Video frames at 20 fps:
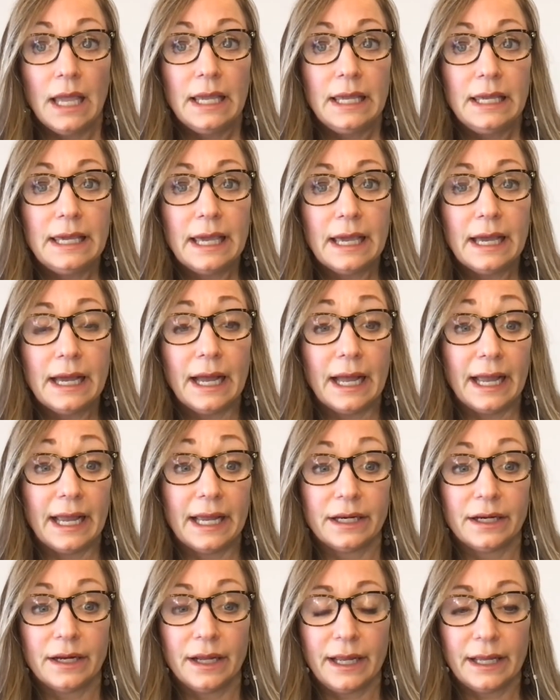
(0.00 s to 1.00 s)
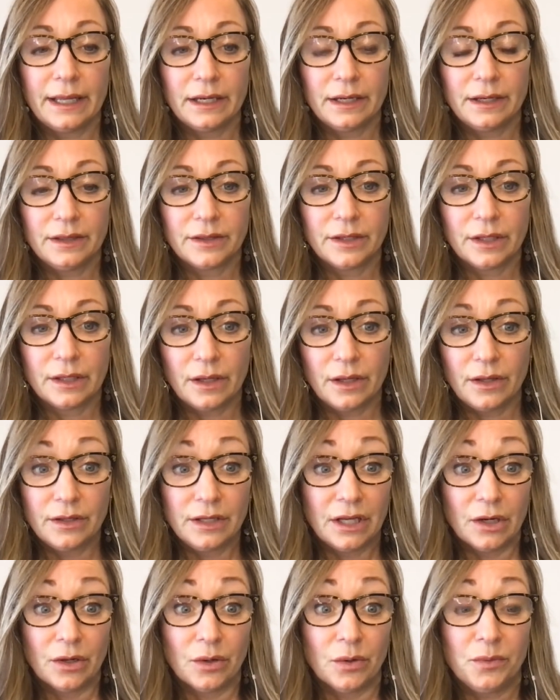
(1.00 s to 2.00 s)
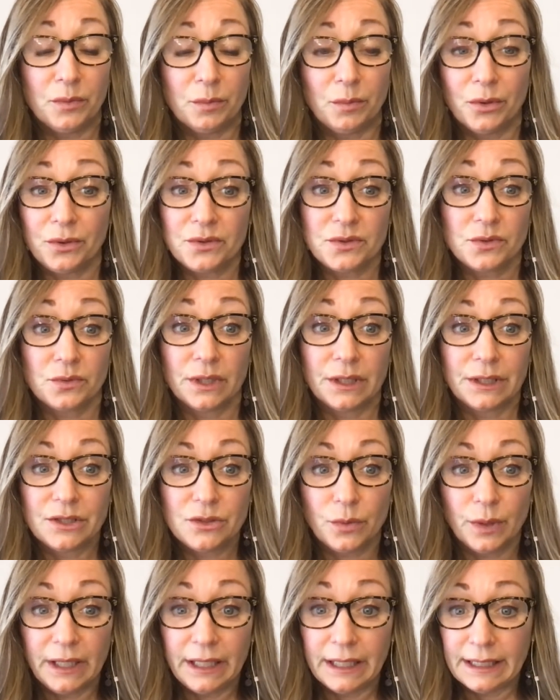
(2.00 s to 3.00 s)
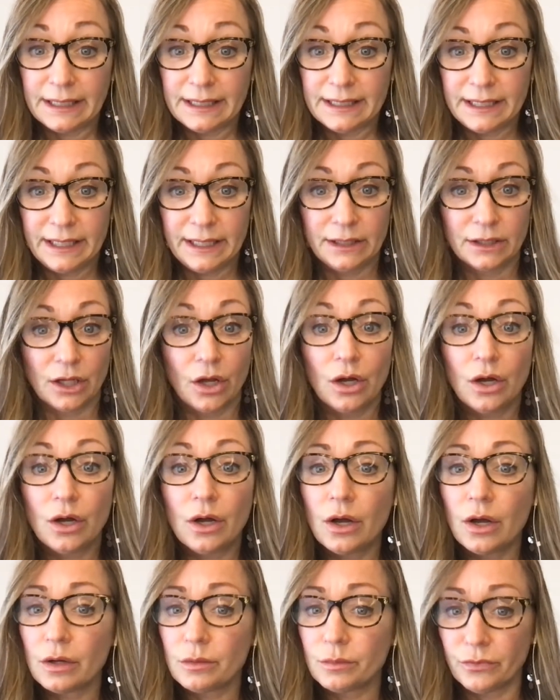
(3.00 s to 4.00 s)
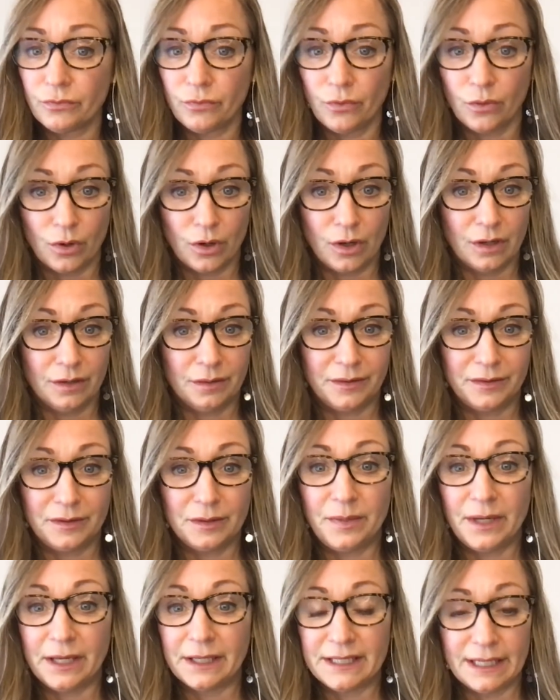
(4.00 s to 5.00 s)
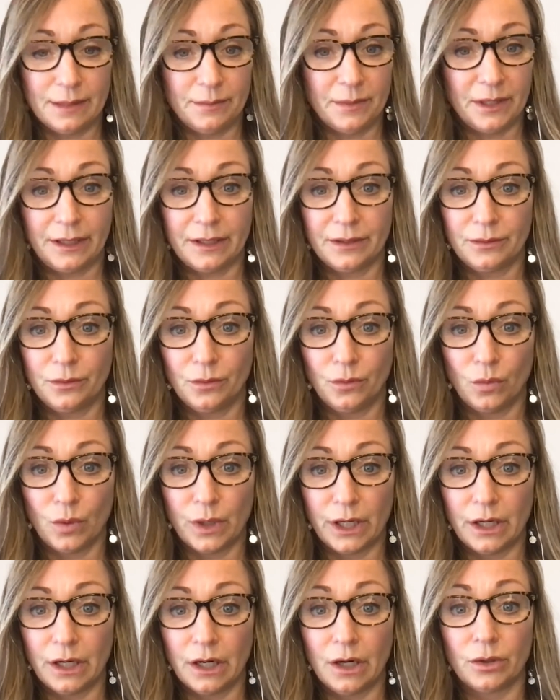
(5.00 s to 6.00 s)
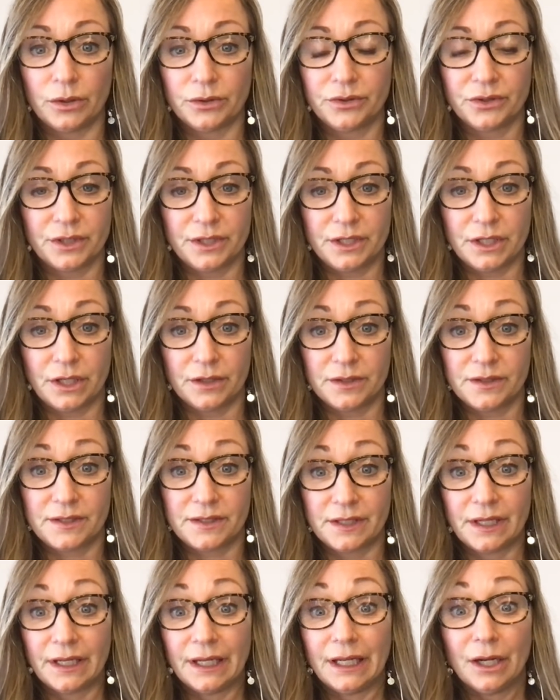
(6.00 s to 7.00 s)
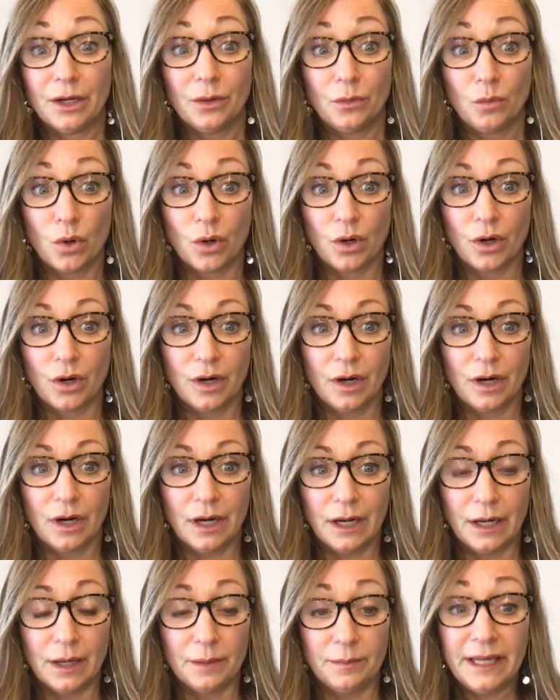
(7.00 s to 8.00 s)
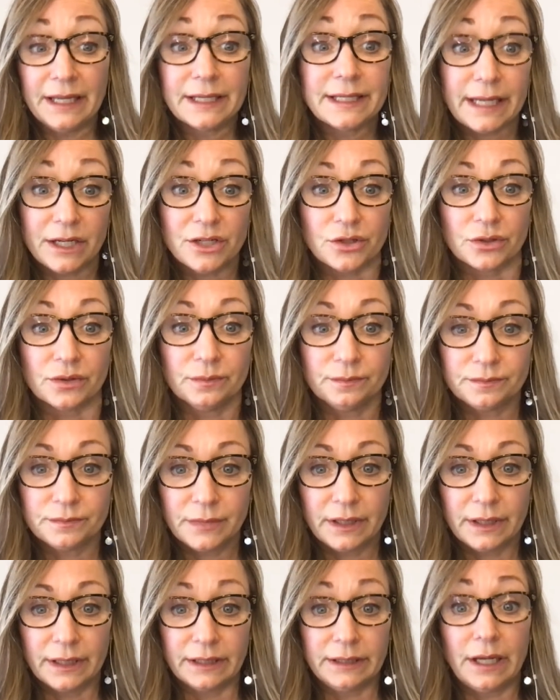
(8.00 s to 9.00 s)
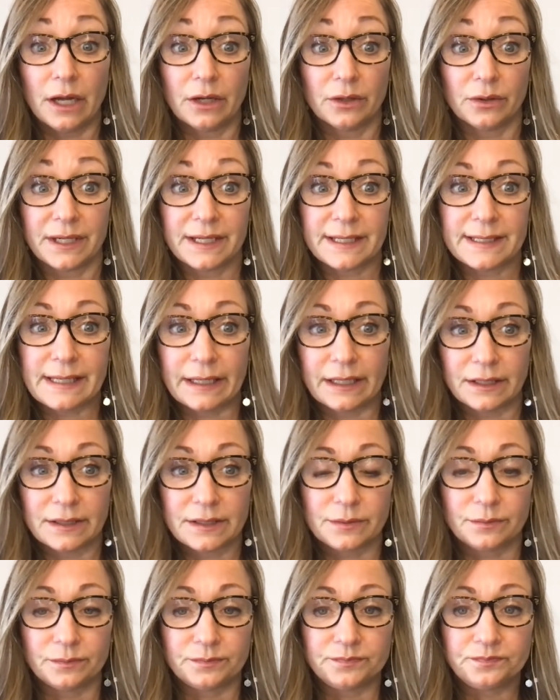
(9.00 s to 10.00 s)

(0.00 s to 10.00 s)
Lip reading: Yeah, and the book was written in 2019, long before the pandemic, where older adults were in danger in congregate settings.